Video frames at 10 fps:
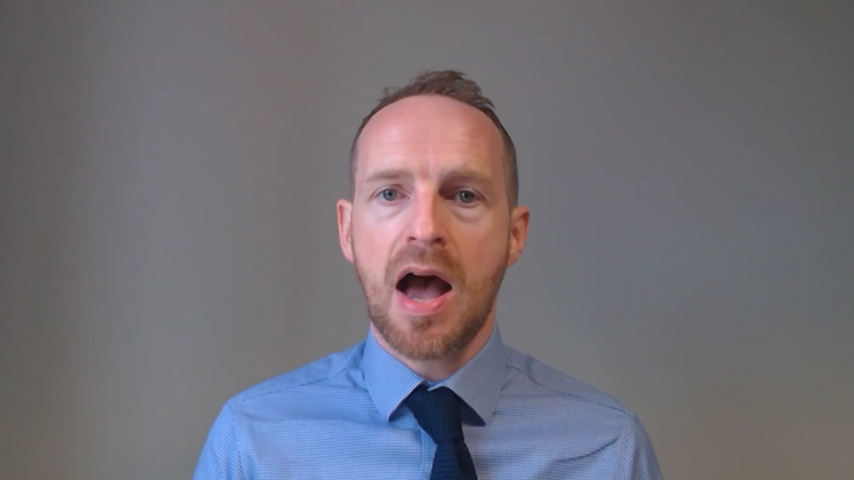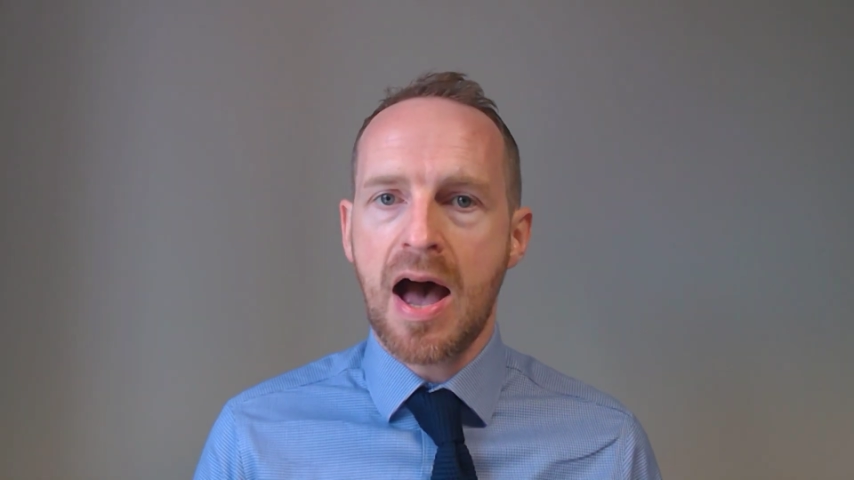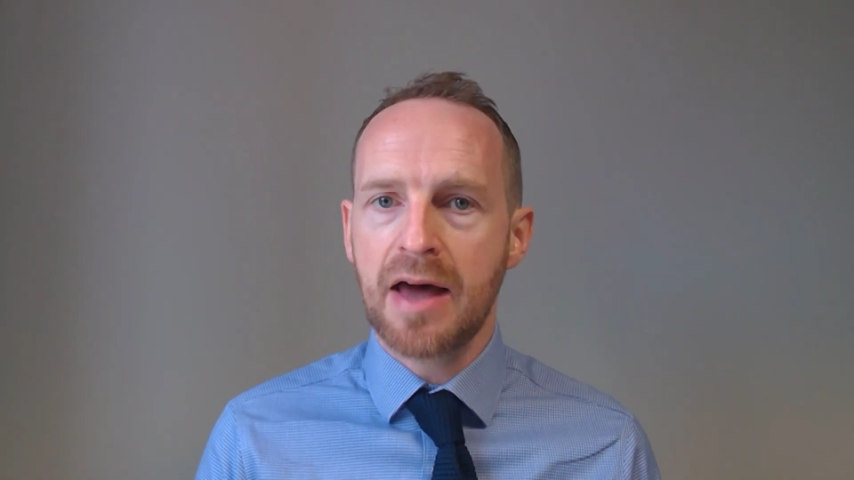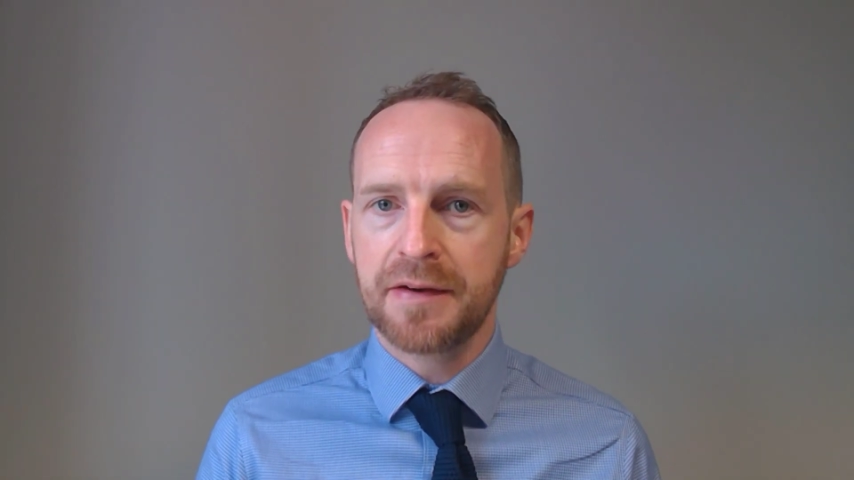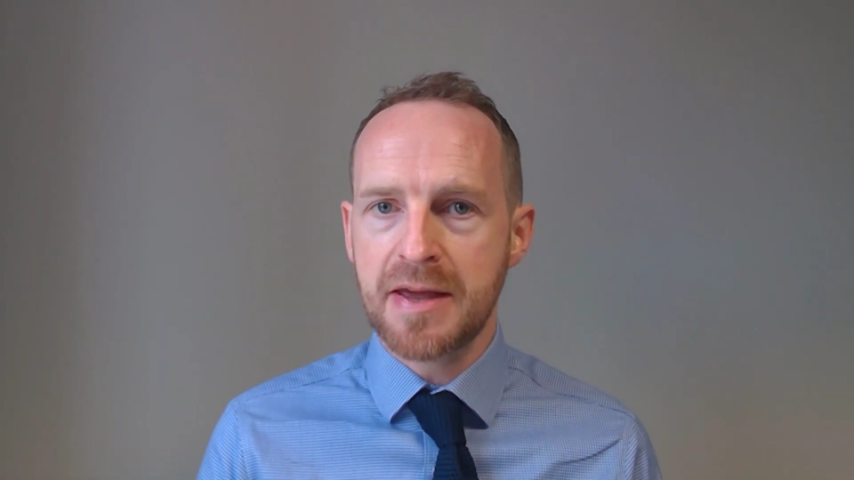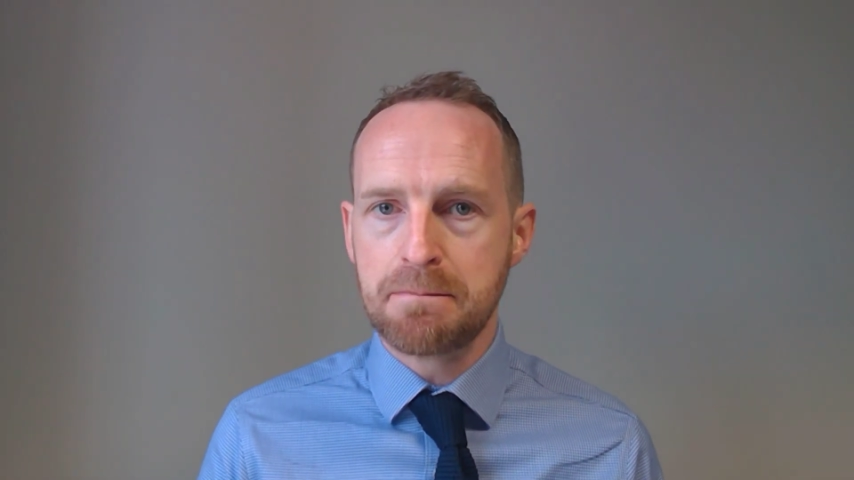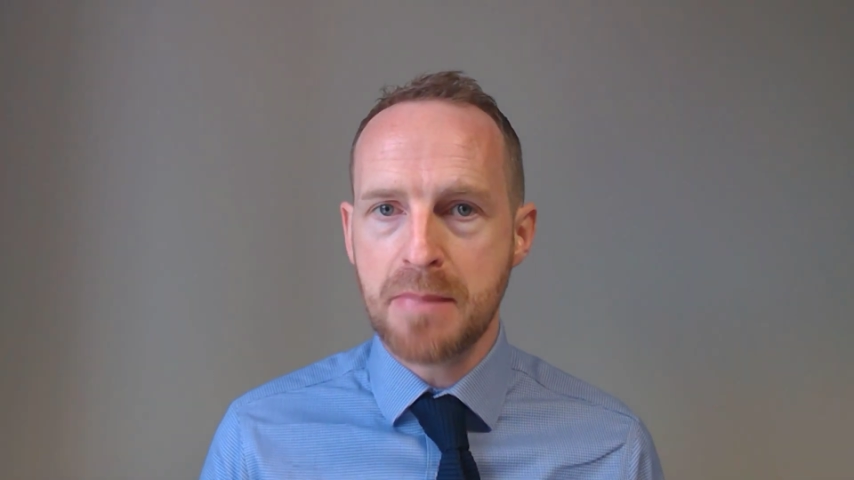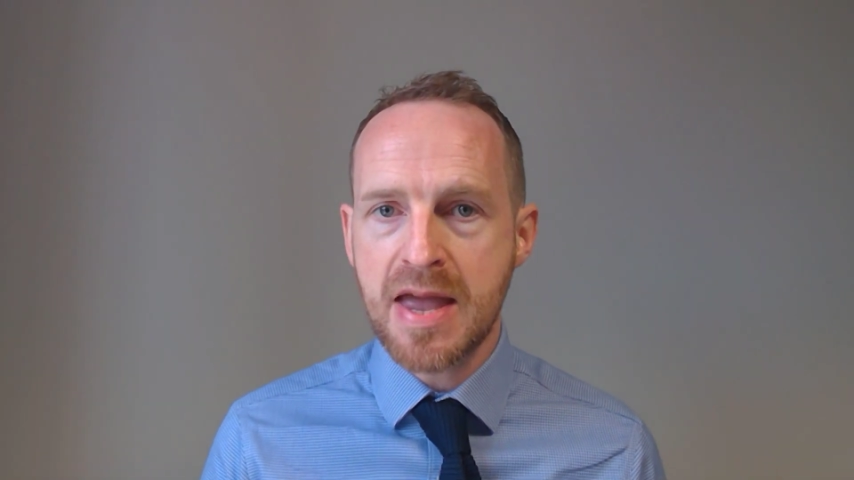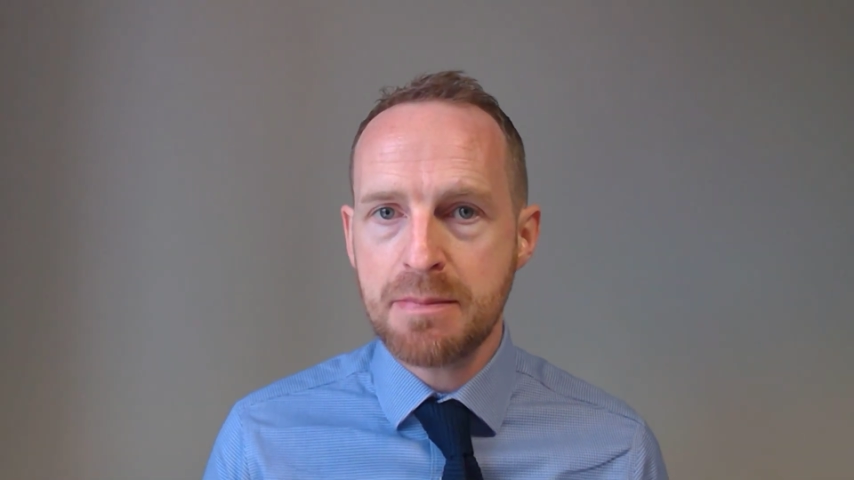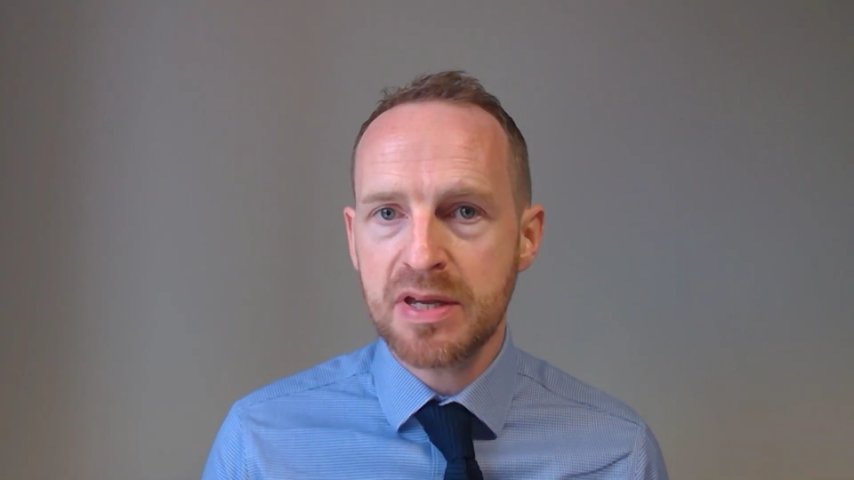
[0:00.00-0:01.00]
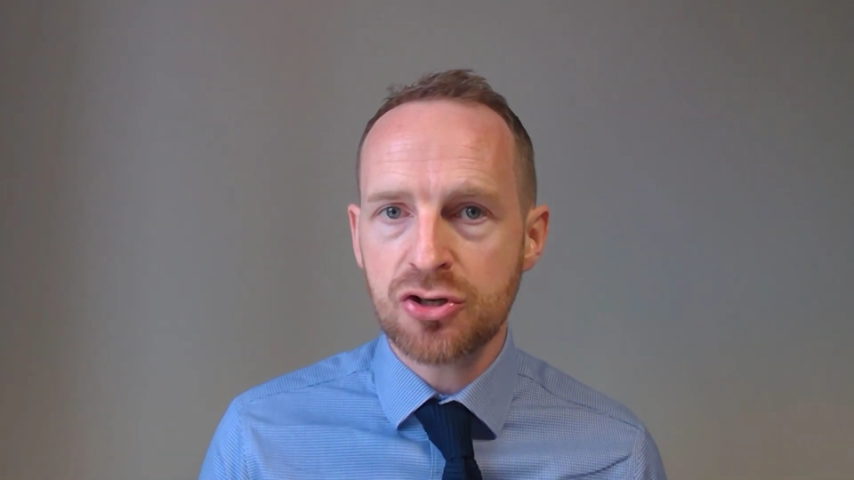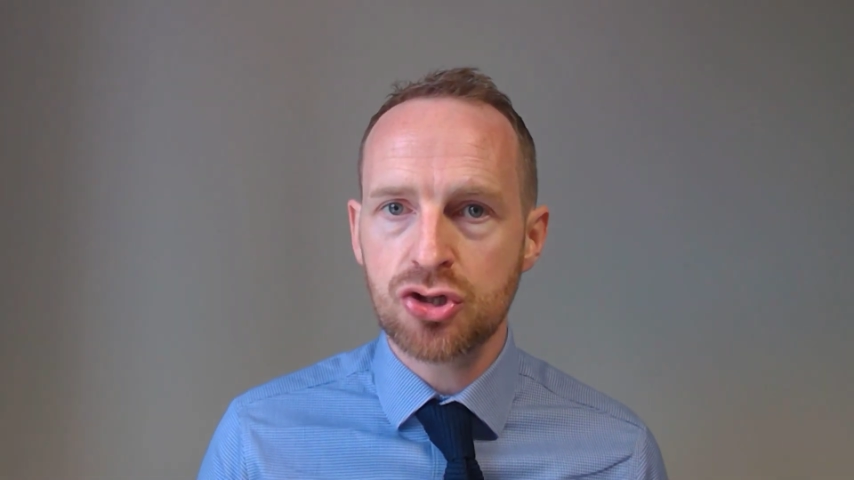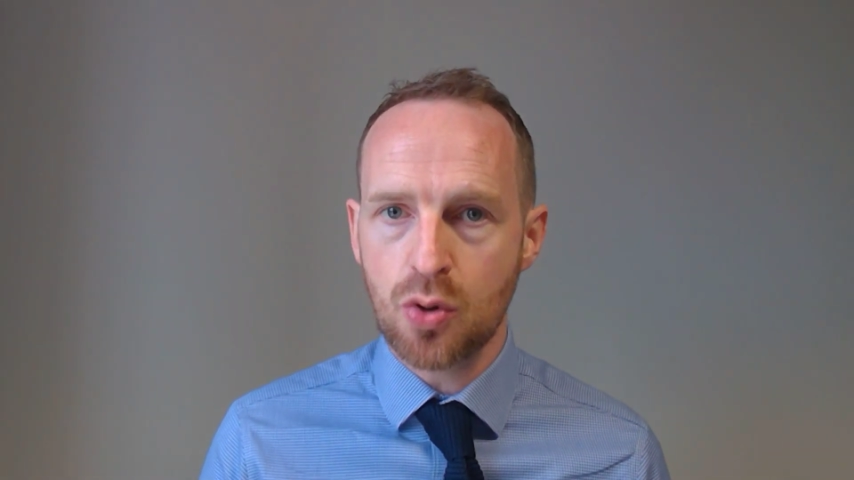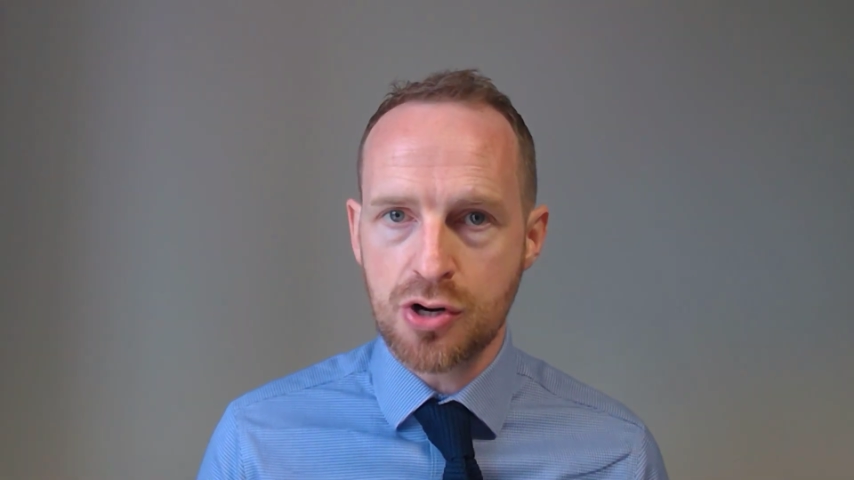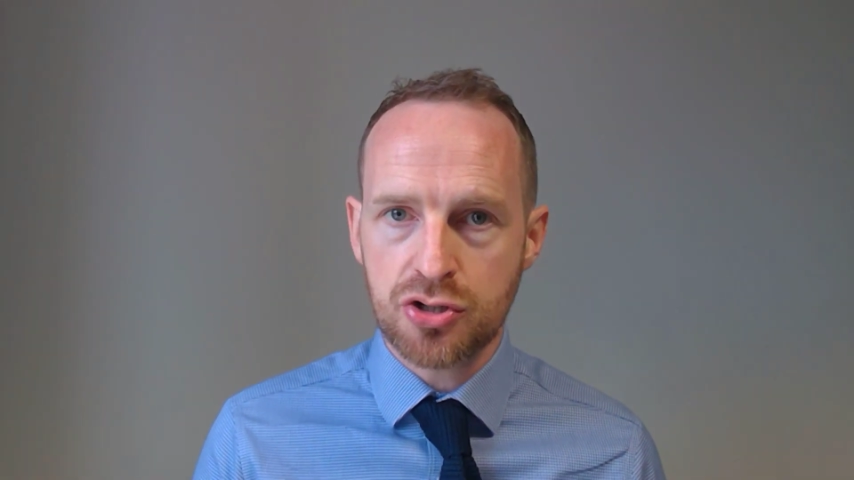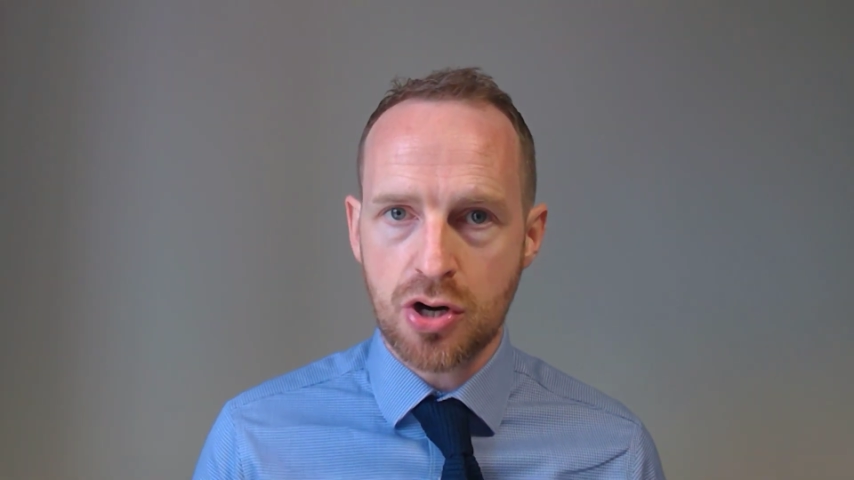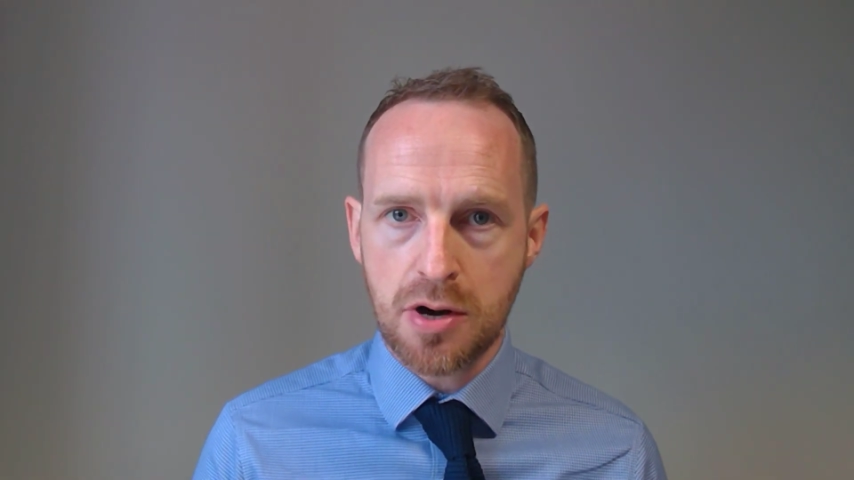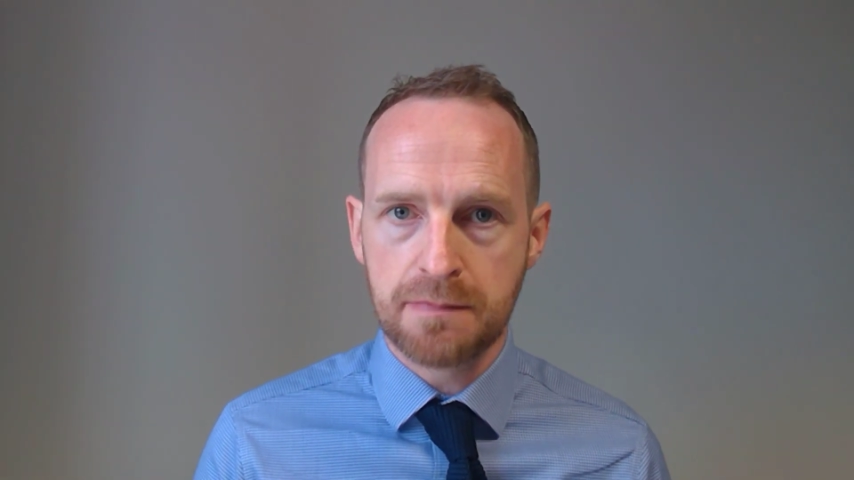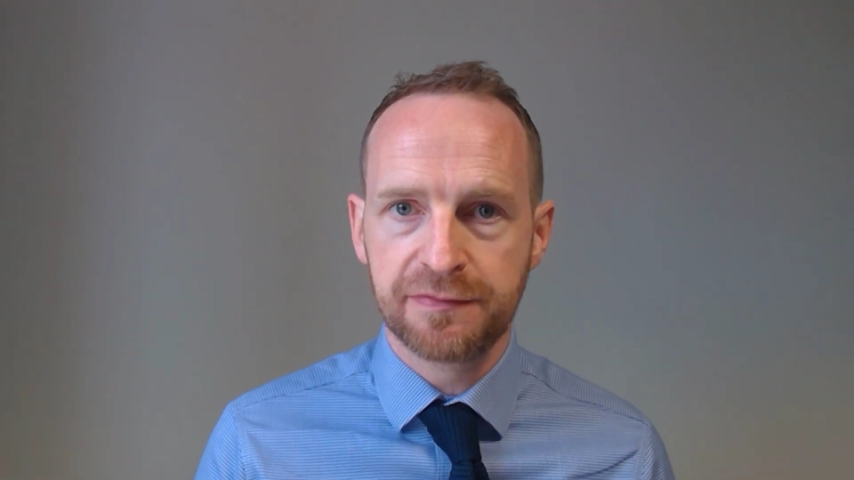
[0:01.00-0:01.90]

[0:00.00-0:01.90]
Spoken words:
And it may be a short-term